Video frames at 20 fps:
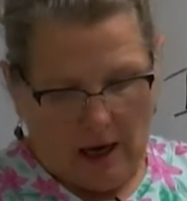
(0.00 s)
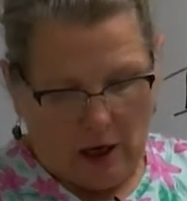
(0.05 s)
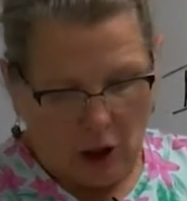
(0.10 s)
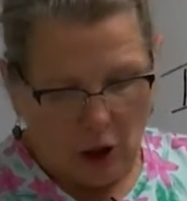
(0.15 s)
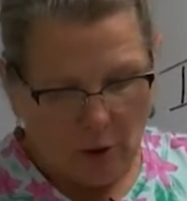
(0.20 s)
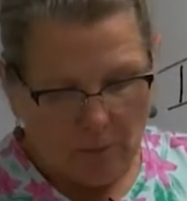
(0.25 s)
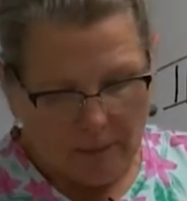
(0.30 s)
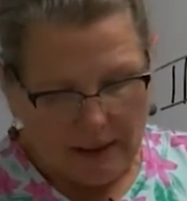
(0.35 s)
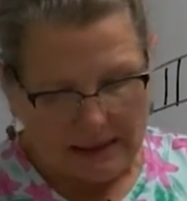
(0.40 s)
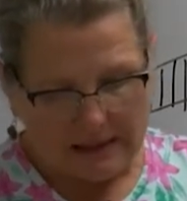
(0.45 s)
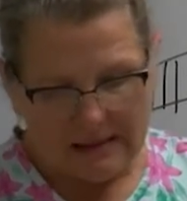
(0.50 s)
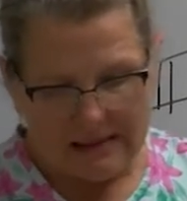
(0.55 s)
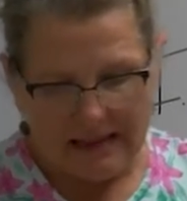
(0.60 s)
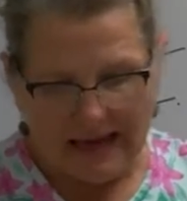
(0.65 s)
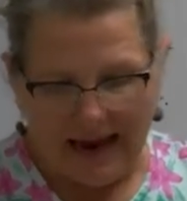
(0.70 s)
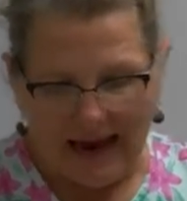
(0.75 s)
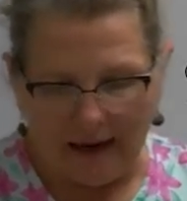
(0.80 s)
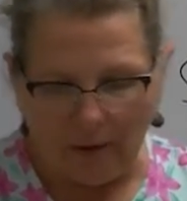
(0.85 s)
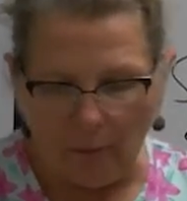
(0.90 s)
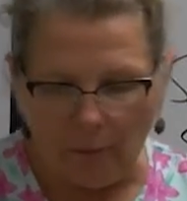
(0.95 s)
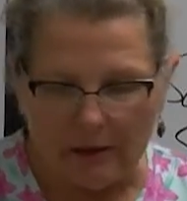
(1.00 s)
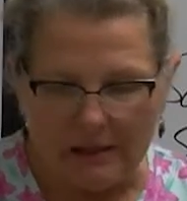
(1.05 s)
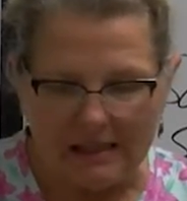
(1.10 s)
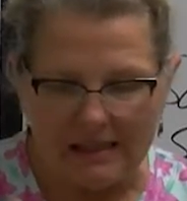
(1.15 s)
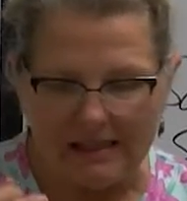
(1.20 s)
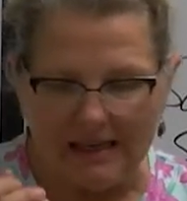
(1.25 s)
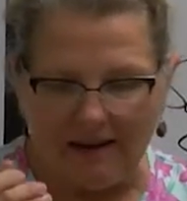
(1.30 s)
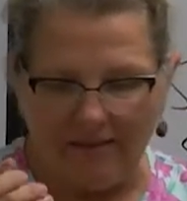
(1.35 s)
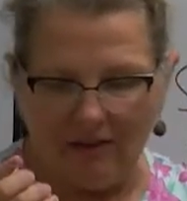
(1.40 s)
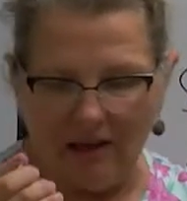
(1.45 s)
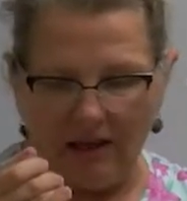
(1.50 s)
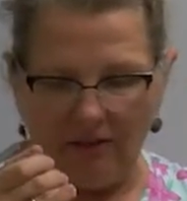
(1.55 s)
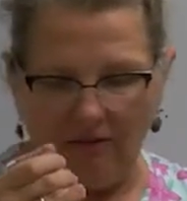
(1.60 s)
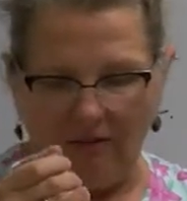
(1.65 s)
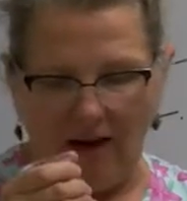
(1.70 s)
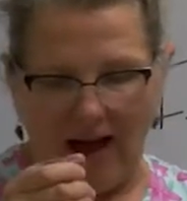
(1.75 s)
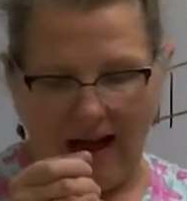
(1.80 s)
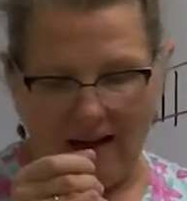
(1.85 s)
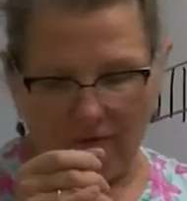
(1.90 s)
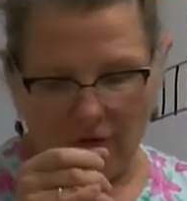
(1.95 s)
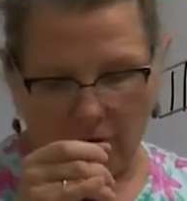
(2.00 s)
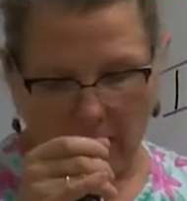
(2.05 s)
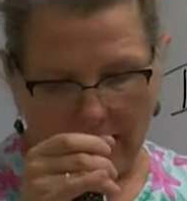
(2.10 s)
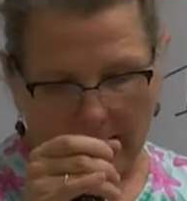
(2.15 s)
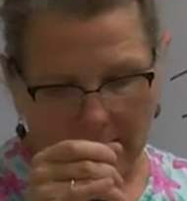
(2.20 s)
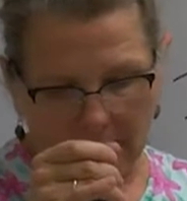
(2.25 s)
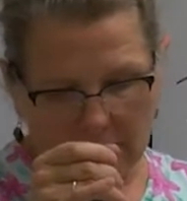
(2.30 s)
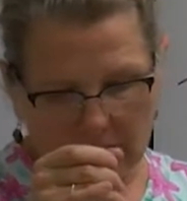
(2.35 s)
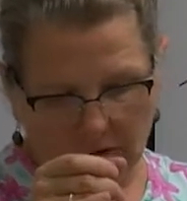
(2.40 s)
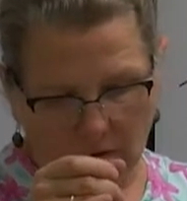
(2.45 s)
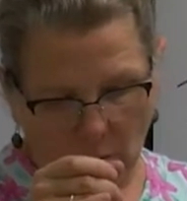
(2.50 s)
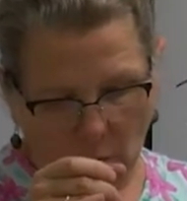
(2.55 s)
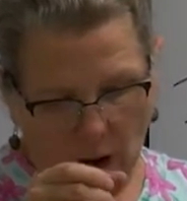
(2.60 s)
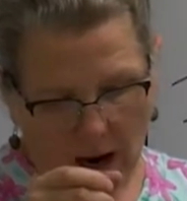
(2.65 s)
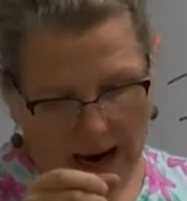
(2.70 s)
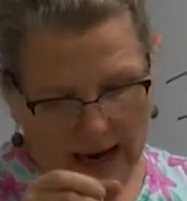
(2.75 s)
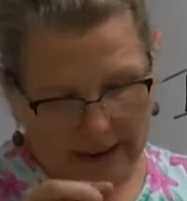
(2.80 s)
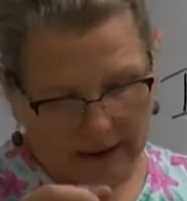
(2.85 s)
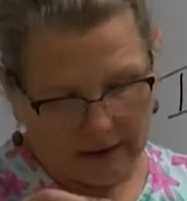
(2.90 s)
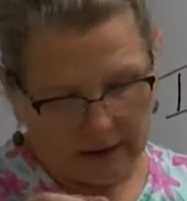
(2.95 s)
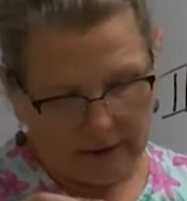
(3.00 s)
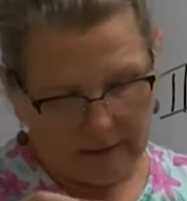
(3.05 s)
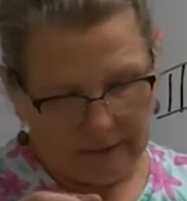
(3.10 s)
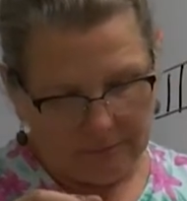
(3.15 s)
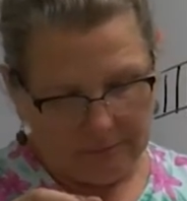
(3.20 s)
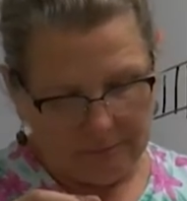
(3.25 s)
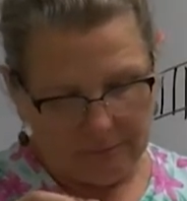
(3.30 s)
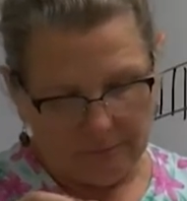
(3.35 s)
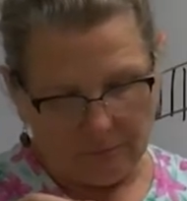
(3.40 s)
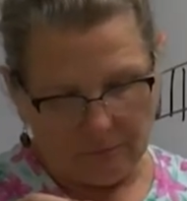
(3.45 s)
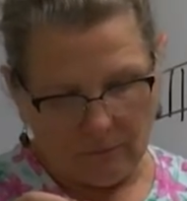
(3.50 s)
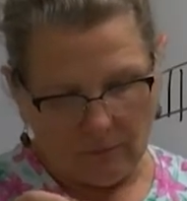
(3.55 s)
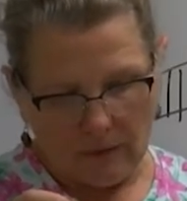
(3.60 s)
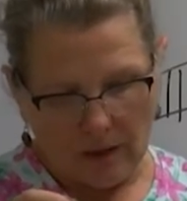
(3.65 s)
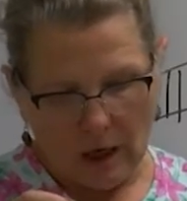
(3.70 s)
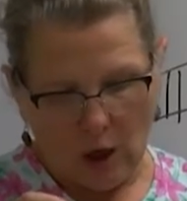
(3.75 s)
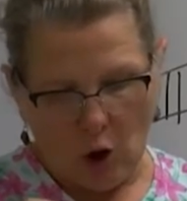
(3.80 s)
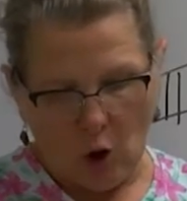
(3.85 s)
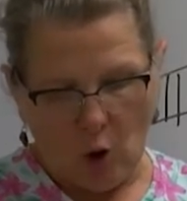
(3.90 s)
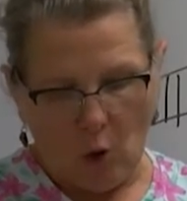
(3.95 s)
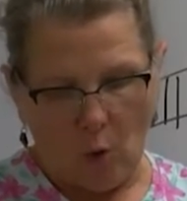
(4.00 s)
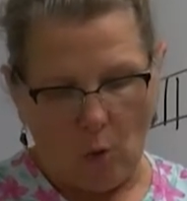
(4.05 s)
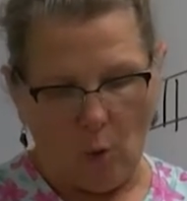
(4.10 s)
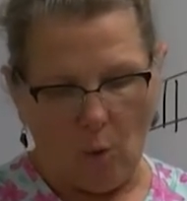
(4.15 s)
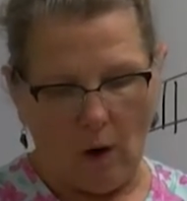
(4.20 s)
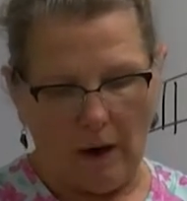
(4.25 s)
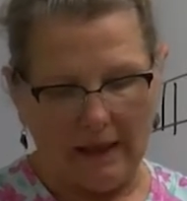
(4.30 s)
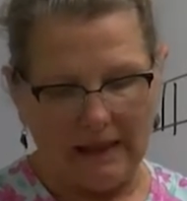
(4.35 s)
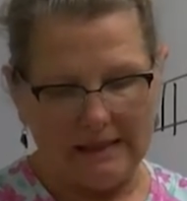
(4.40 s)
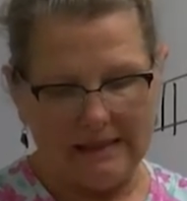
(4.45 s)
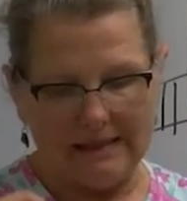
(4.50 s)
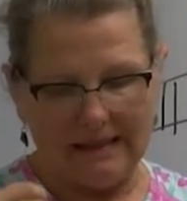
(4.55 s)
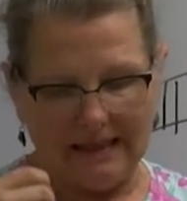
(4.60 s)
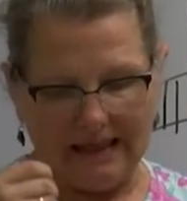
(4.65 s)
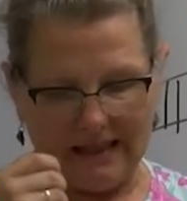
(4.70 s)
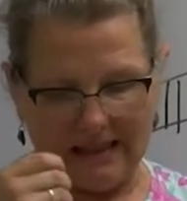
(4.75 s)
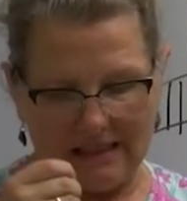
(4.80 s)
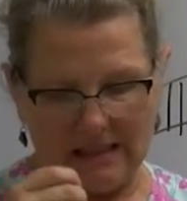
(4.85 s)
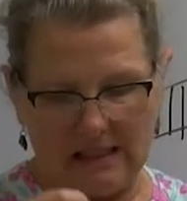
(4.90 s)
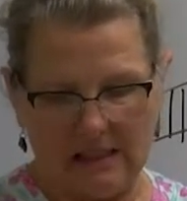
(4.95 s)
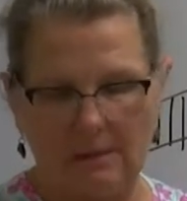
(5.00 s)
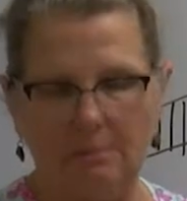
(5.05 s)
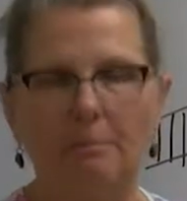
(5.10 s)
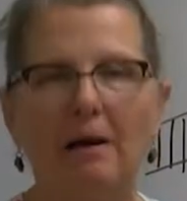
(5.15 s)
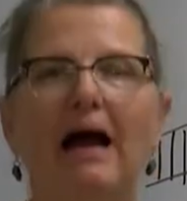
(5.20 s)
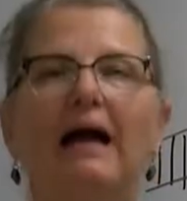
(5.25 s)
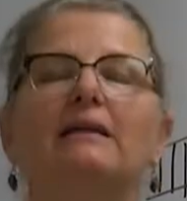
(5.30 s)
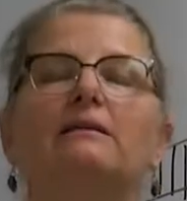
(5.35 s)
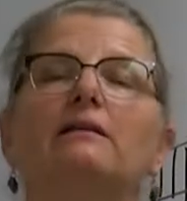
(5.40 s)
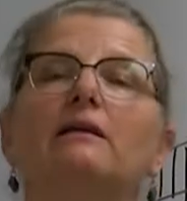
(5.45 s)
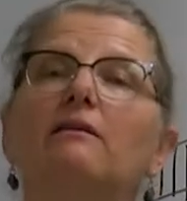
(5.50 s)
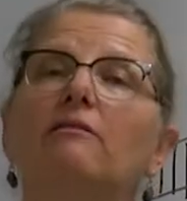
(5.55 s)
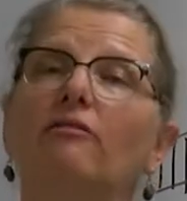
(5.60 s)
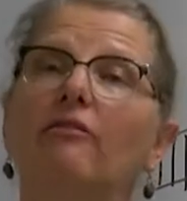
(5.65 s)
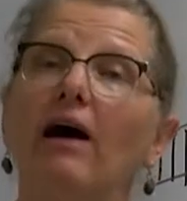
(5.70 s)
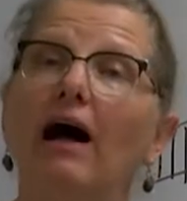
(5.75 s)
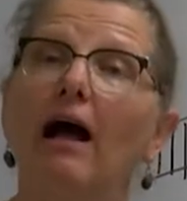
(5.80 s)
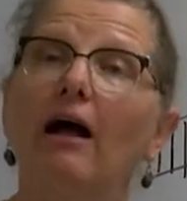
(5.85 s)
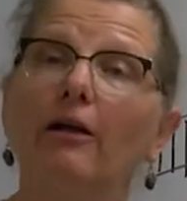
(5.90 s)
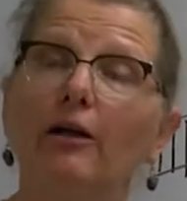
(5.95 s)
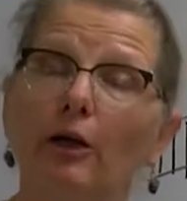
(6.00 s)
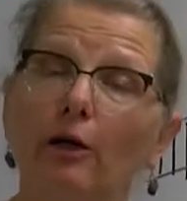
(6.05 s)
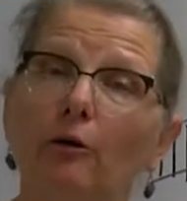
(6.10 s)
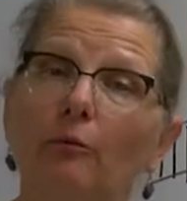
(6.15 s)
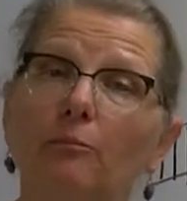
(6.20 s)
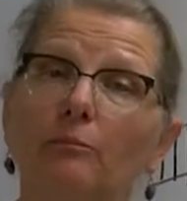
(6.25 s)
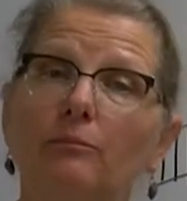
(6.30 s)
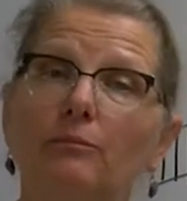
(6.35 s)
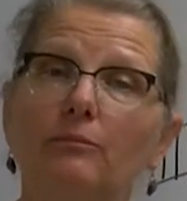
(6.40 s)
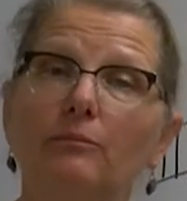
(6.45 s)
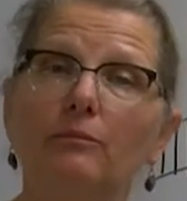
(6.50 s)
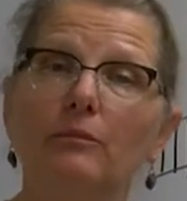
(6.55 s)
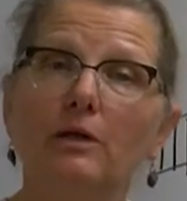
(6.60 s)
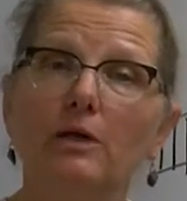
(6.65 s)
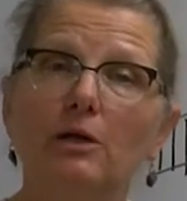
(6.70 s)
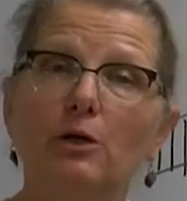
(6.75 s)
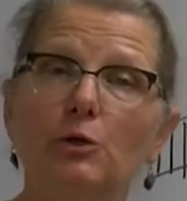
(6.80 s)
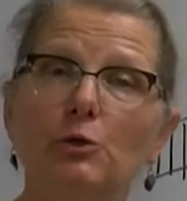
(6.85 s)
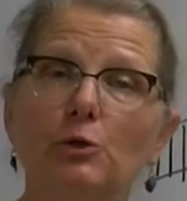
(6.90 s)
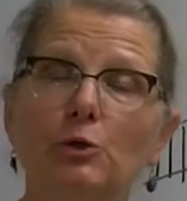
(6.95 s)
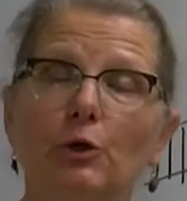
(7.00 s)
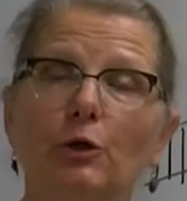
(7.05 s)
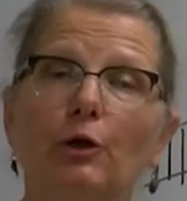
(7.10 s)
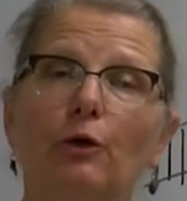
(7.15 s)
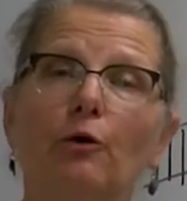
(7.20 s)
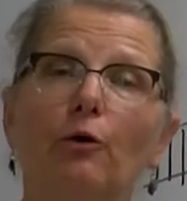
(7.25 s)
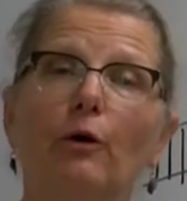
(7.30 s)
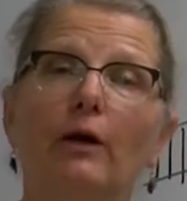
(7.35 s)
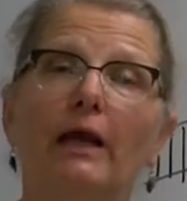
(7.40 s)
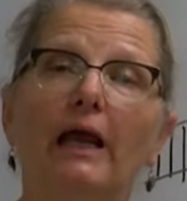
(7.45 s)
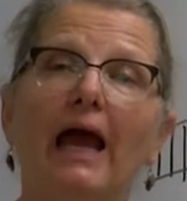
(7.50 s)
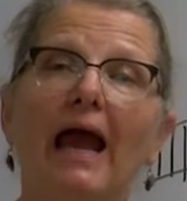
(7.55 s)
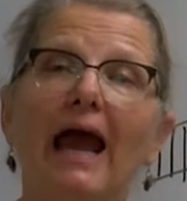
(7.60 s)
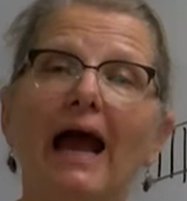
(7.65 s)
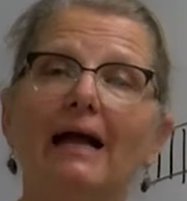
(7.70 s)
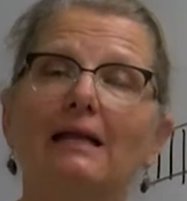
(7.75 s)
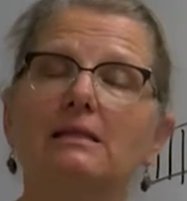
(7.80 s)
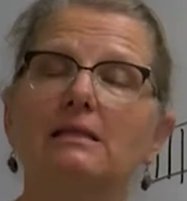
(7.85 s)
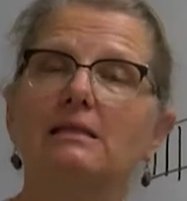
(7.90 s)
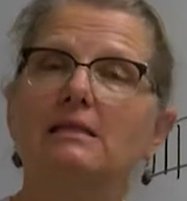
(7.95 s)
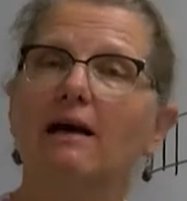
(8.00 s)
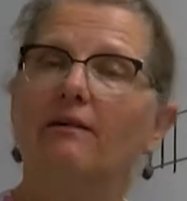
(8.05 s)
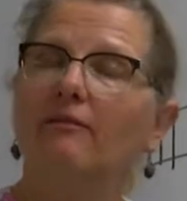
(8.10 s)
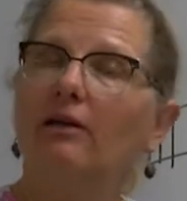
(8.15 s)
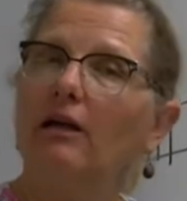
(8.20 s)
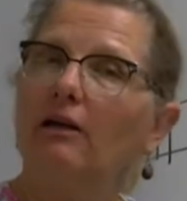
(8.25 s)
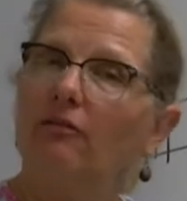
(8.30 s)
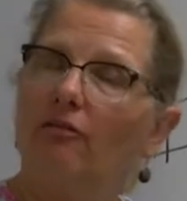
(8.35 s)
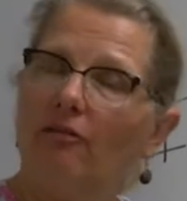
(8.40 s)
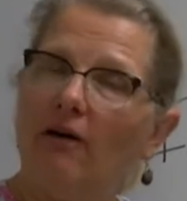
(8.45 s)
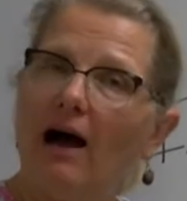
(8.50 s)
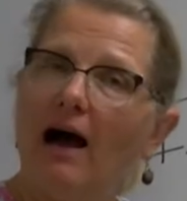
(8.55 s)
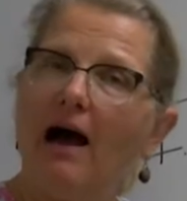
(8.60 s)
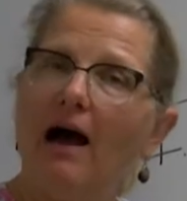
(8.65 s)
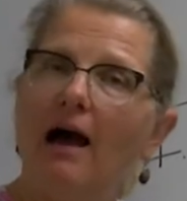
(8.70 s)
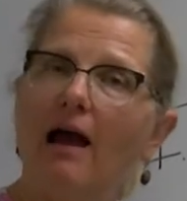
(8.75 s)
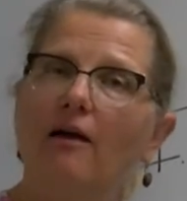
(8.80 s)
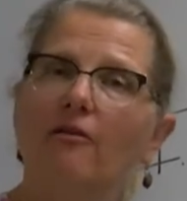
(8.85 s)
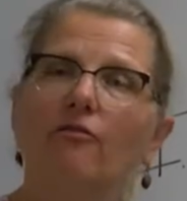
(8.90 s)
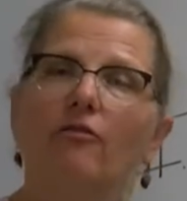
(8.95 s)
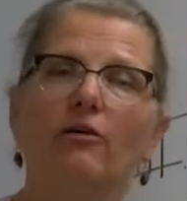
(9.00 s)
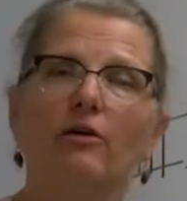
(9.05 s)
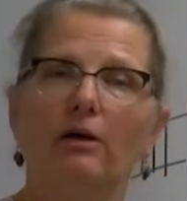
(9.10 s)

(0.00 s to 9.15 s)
You mix that with 75 grams of water. What is the expected volume? So you're going to add 75